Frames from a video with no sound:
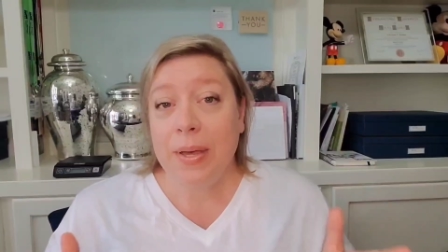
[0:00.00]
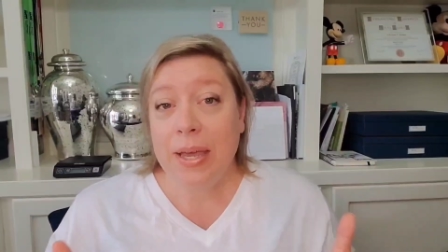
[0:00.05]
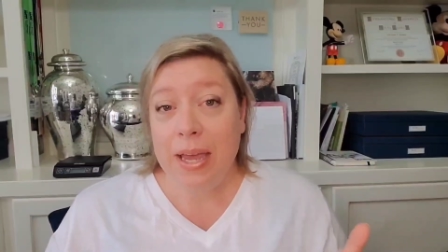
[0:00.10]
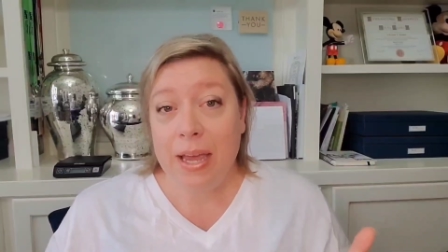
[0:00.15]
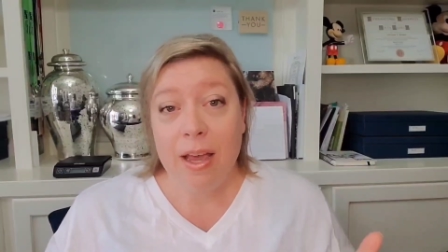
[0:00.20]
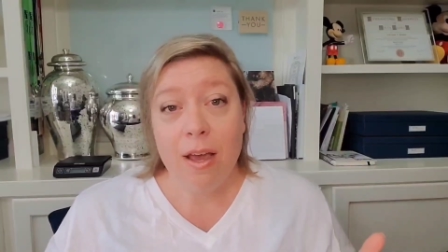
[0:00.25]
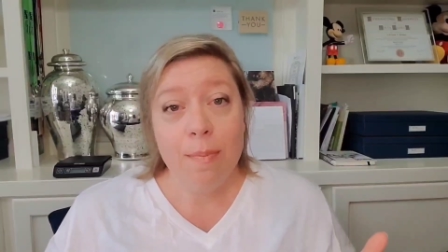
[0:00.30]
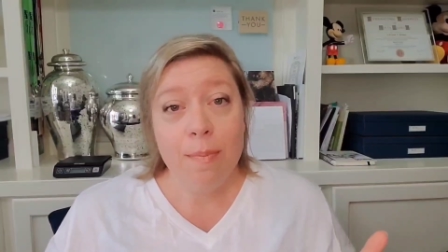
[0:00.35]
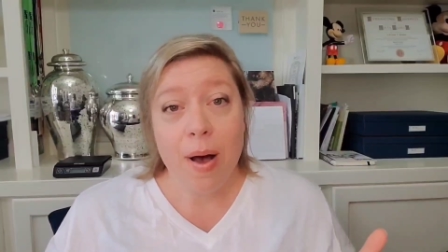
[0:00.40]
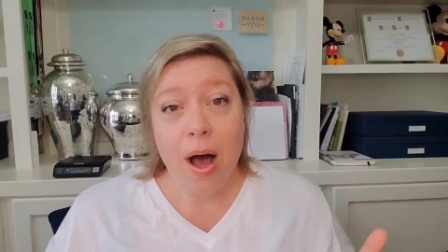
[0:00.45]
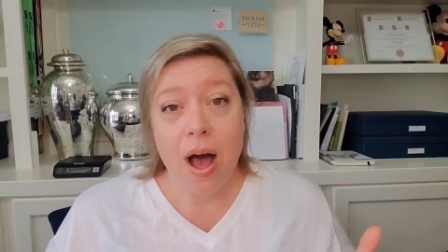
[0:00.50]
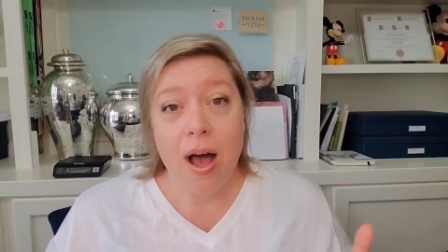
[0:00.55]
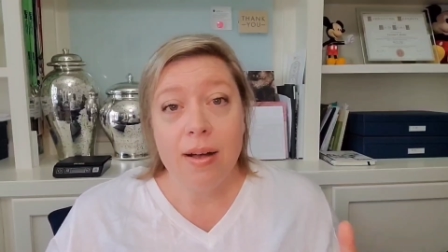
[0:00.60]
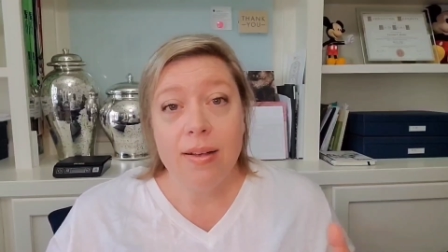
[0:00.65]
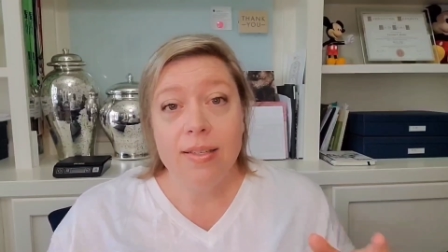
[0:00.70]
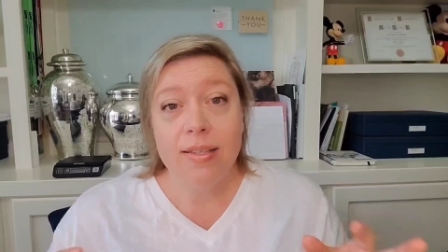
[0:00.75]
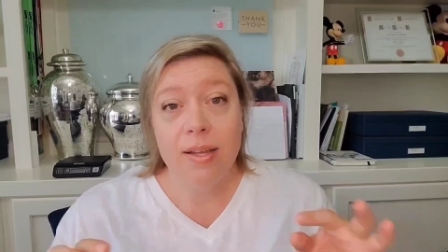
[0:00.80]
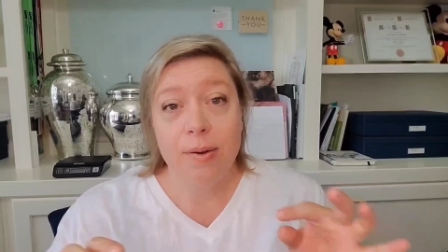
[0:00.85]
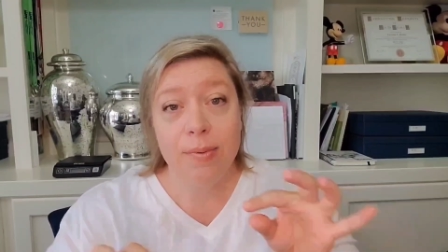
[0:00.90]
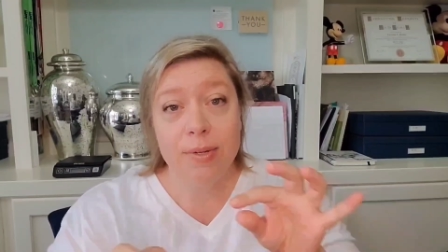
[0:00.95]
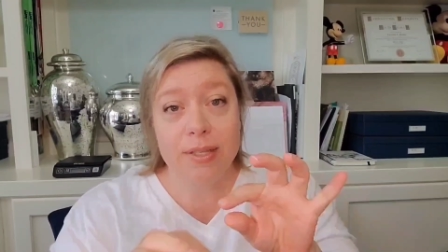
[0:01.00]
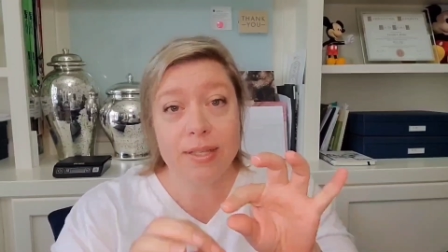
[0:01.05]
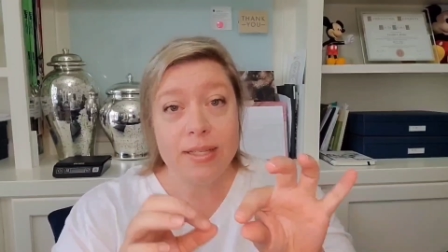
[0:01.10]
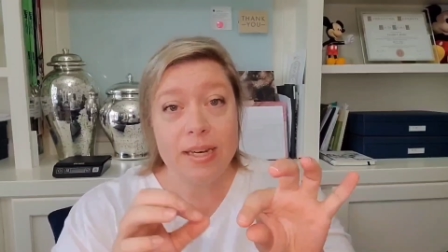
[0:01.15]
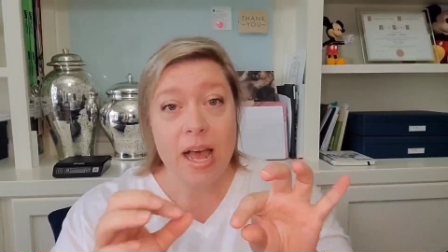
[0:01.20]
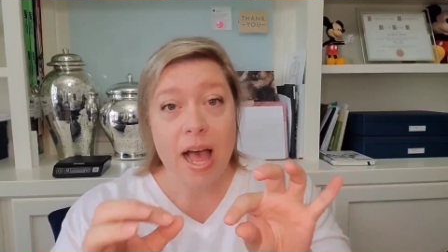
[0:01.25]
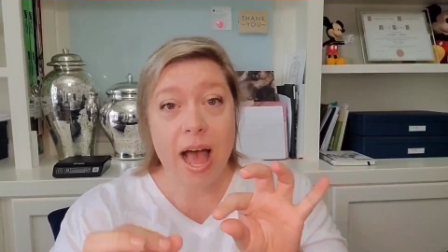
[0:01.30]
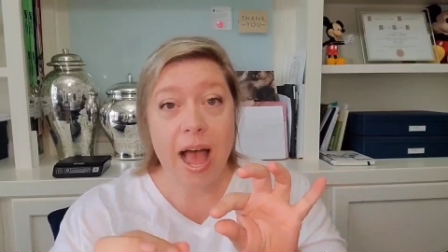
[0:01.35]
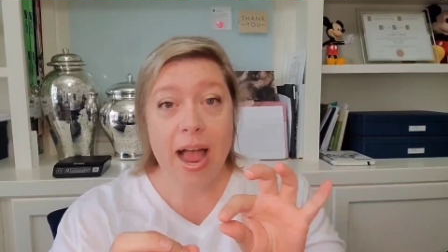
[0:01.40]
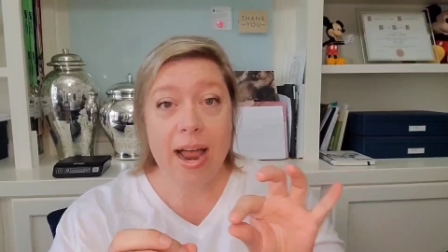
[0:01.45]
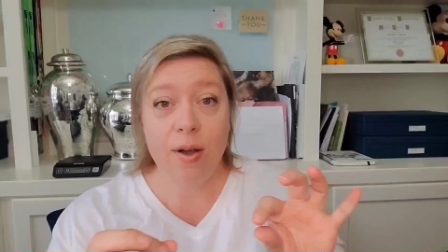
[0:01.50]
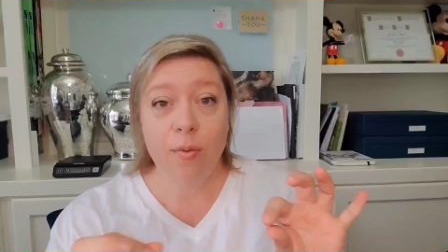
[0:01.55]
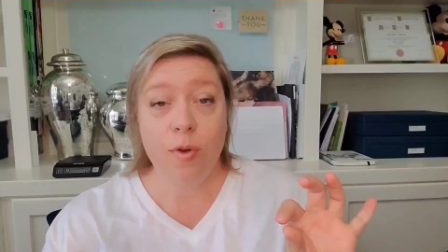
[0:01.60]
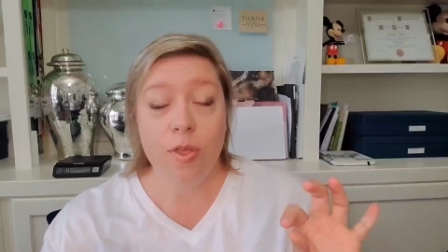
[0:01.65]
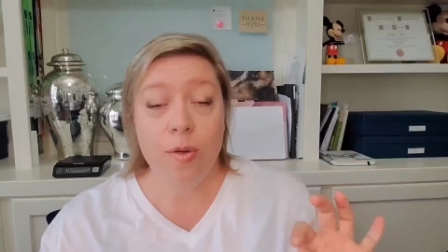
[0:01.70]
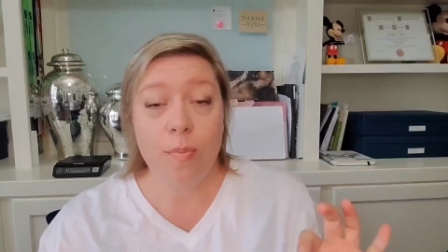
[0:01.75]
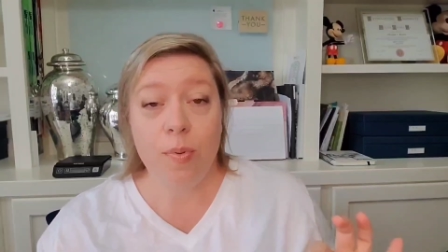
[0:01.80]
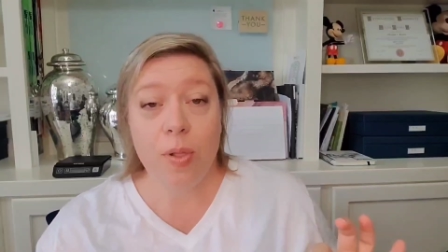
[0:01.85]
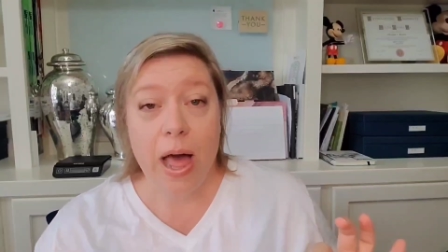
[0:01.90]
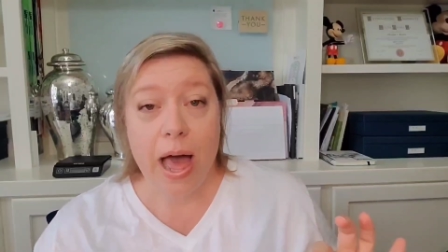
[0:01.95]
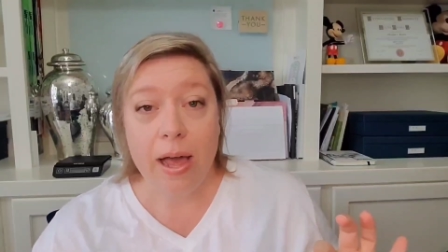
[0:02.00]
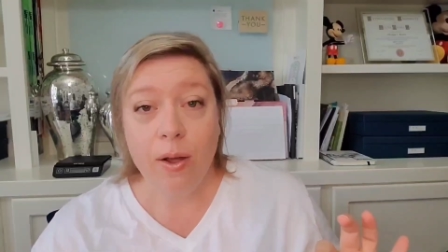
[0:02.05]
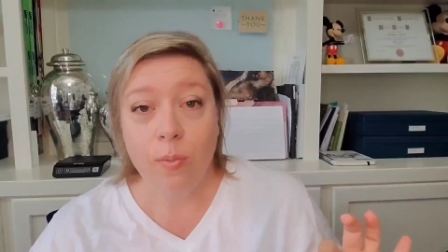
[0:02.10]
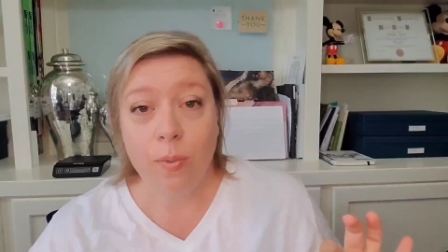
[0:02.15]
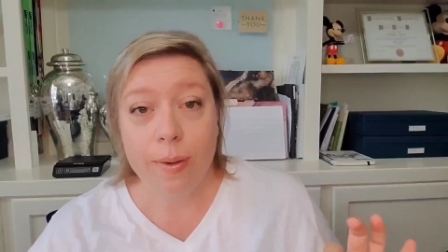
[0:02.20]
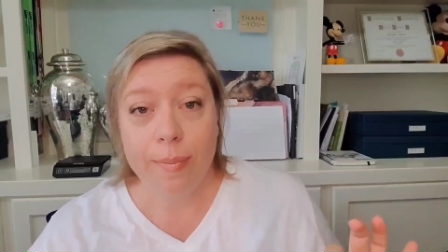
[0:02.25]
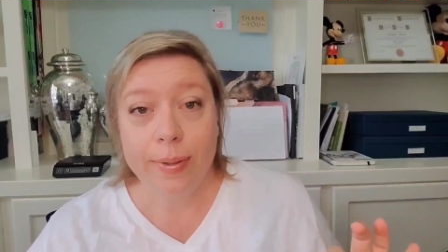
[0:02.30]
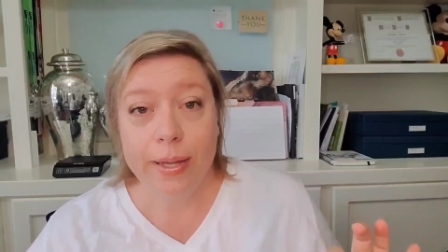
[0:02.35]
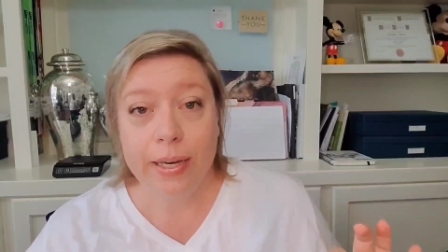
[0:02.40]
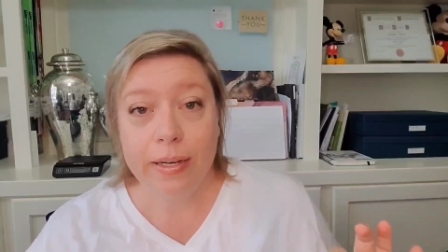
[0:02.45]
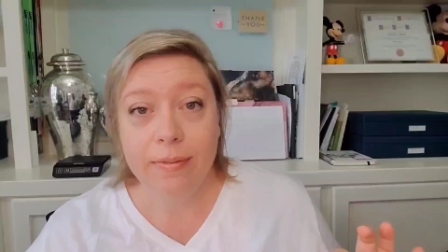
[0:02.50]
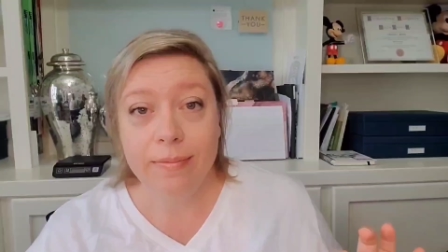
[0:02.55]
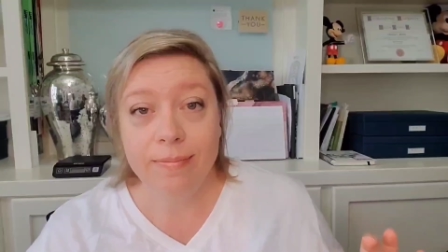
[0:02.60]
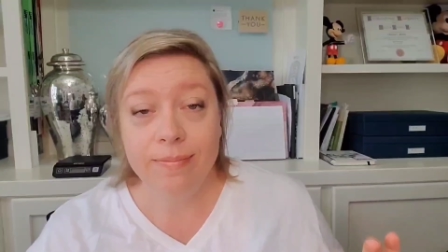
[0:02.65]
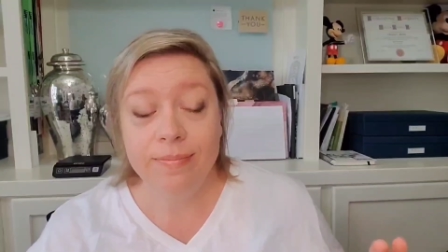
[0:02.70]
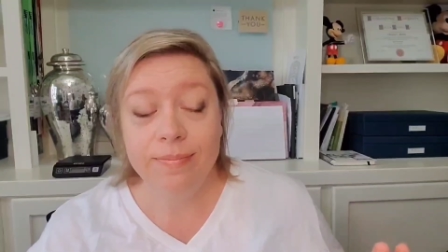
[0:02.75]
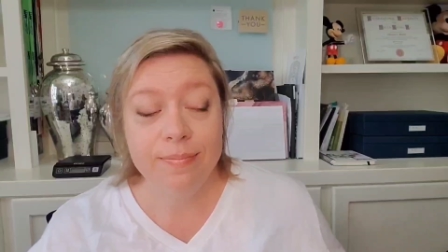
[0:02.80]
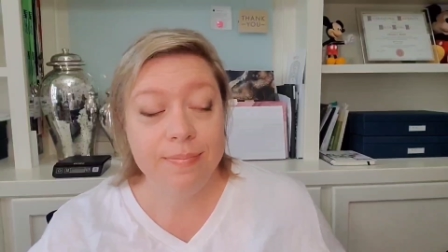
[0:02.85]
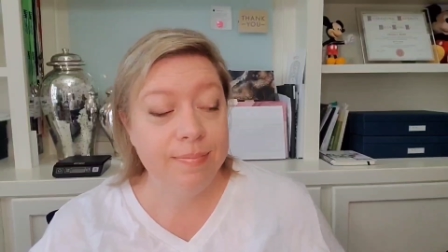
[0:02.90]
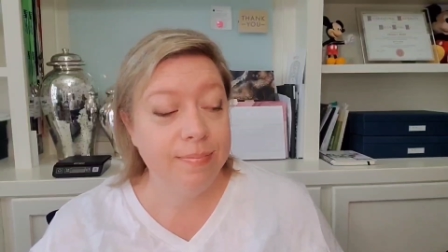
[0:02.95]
pink box that was tied with a black ribbon.